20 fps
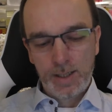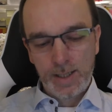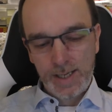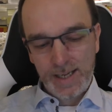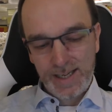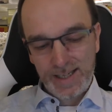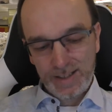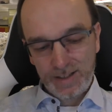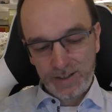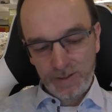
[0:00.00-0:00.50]

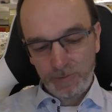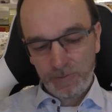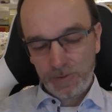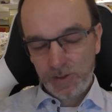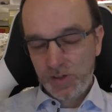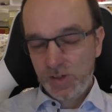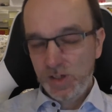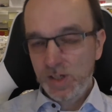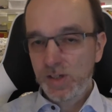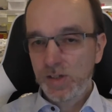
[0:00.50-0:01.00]
And if
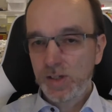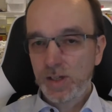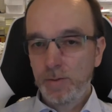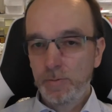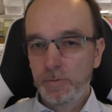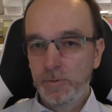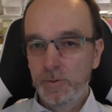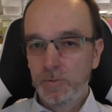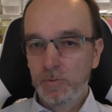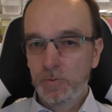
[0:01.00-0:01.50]
I see
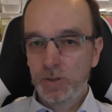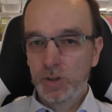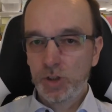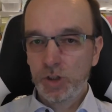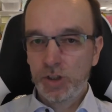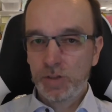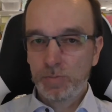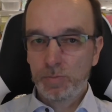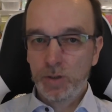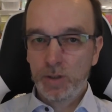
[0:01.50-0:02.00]
something
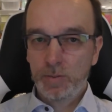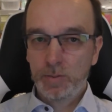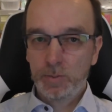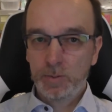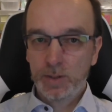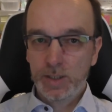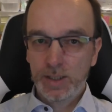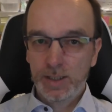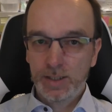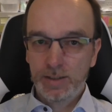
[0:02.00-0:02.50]
which is
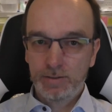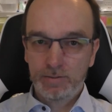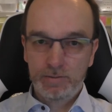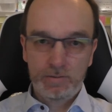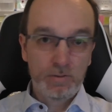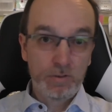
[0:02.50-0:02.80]
probably